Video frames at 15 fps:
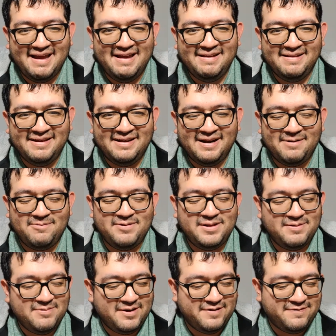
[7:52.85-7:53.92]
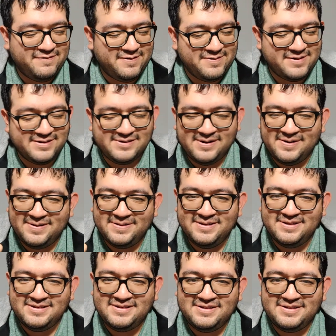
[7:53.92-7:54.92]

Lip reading: And then I really want to focus on this